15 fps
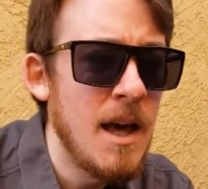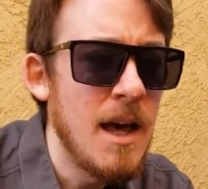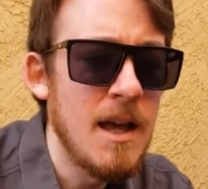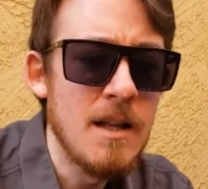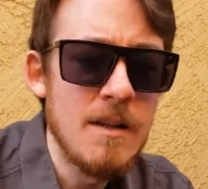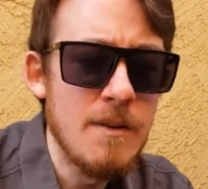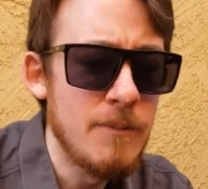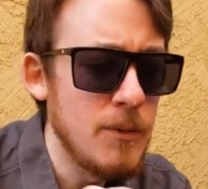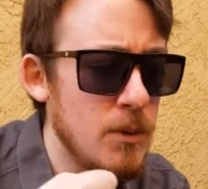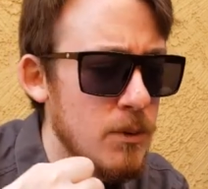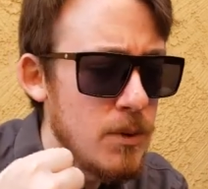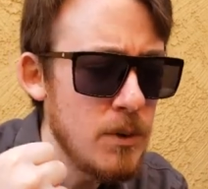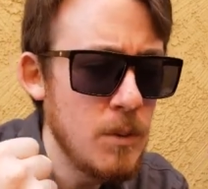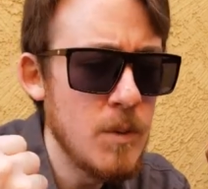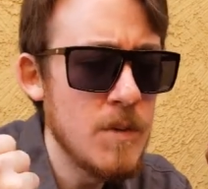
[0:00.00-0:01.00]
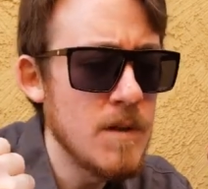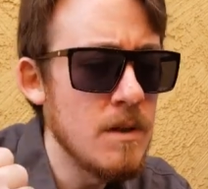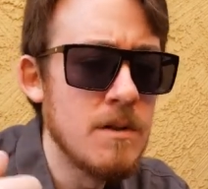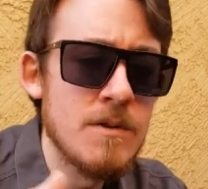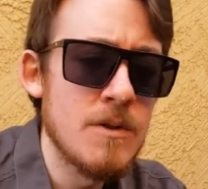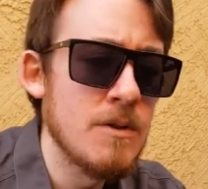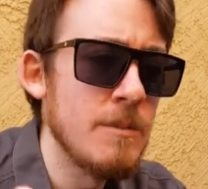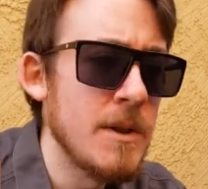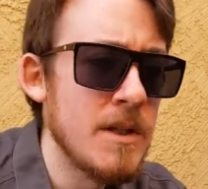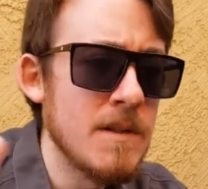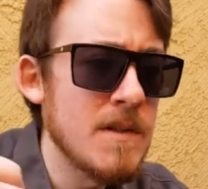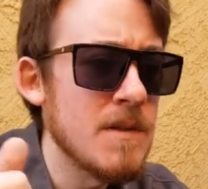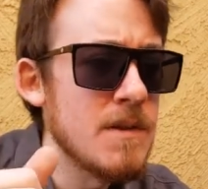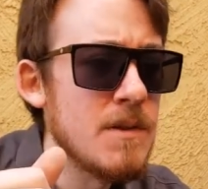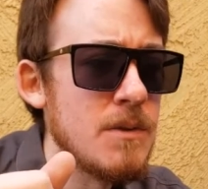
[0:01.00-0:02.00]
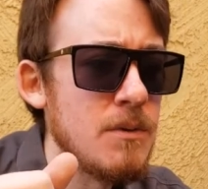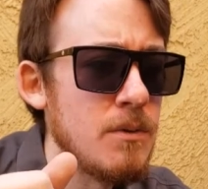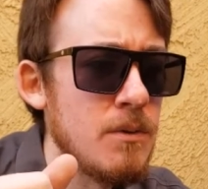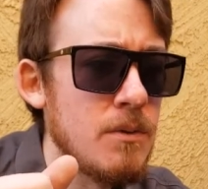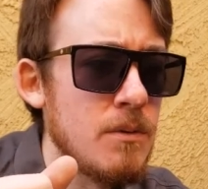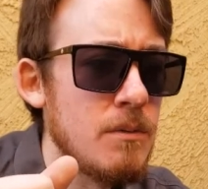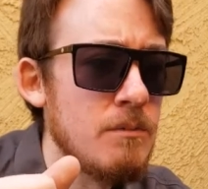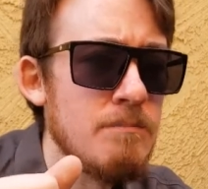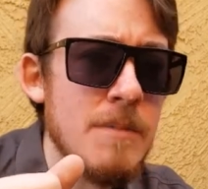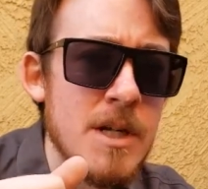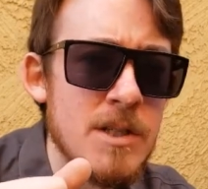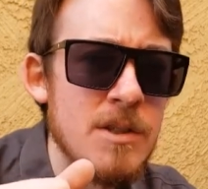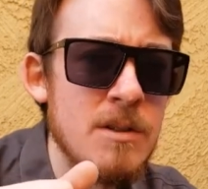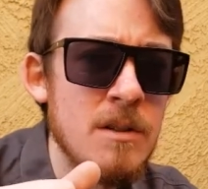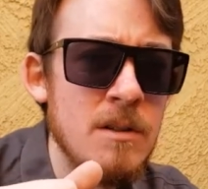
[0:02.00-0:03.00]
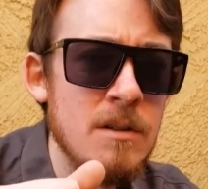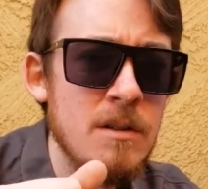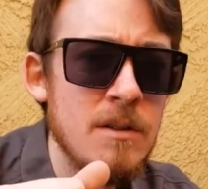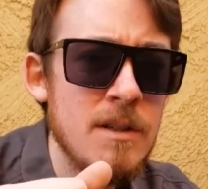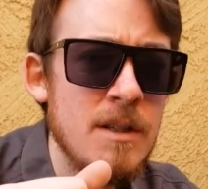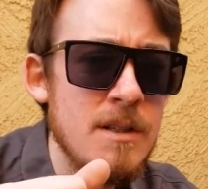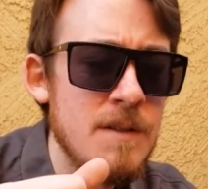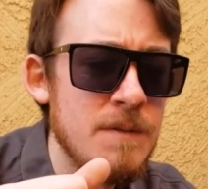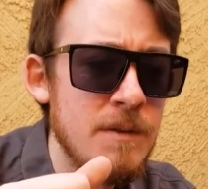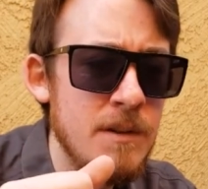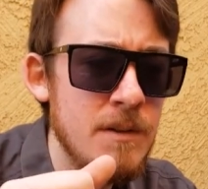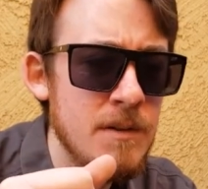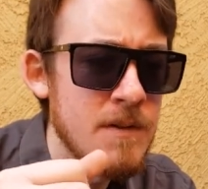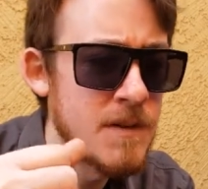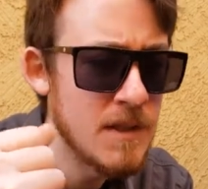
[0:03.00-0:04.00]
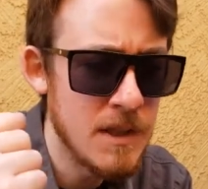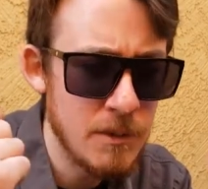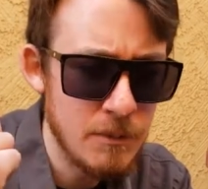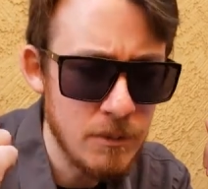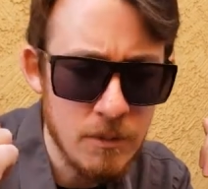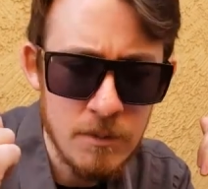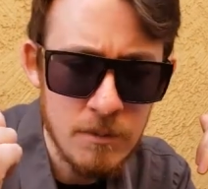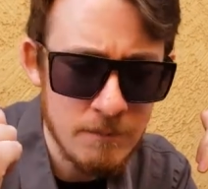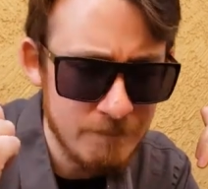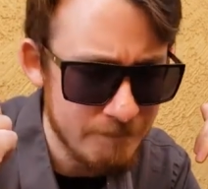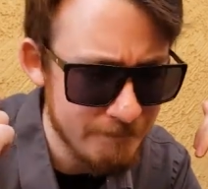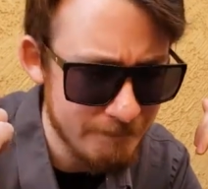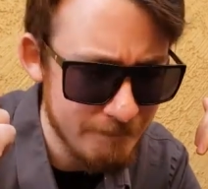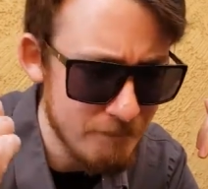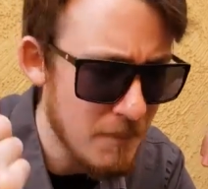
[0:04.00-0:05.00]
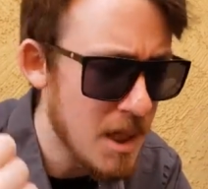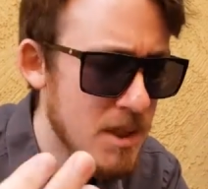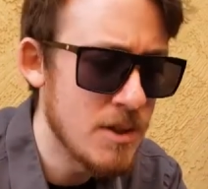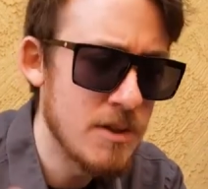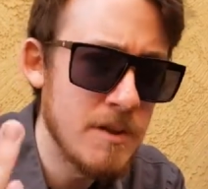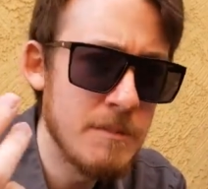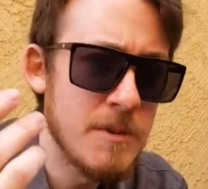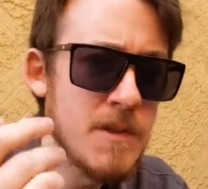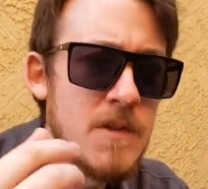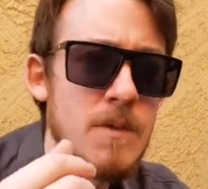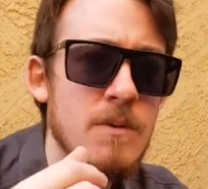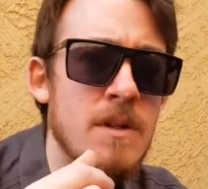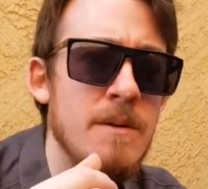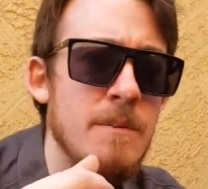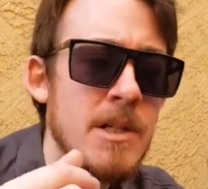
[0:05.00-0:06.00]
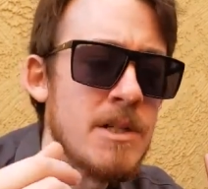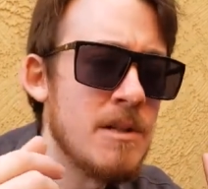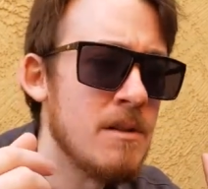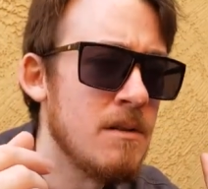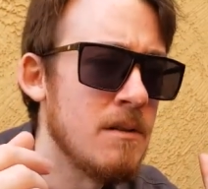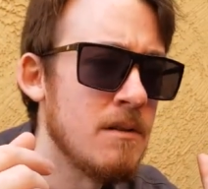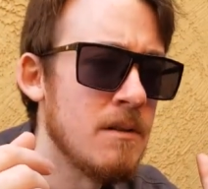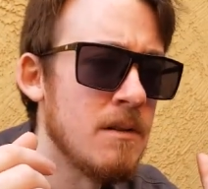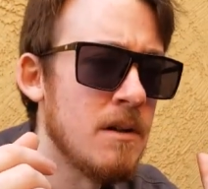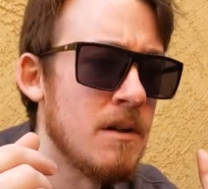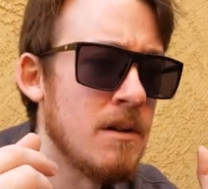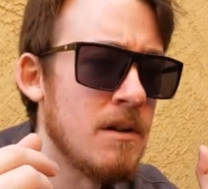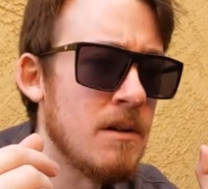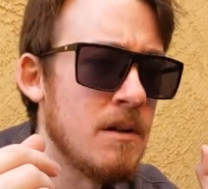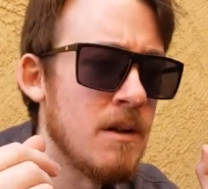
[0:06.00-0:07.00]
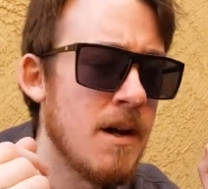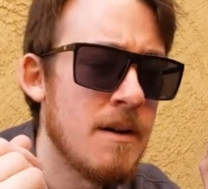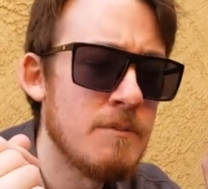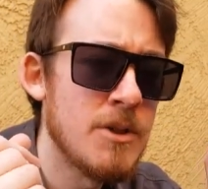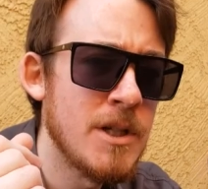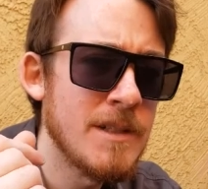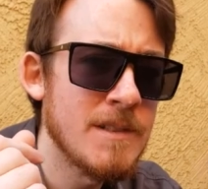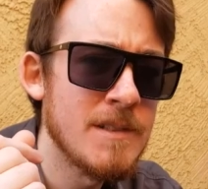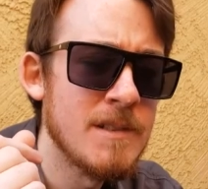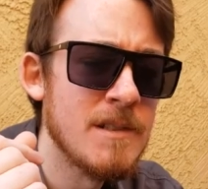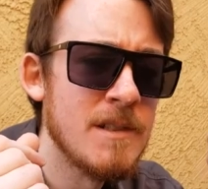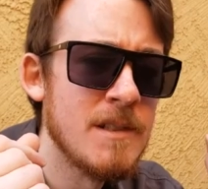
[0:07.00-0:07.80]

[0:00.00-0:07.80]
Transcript: and if you used instruments to measure these fields, they would measure them as three-dimensional objects.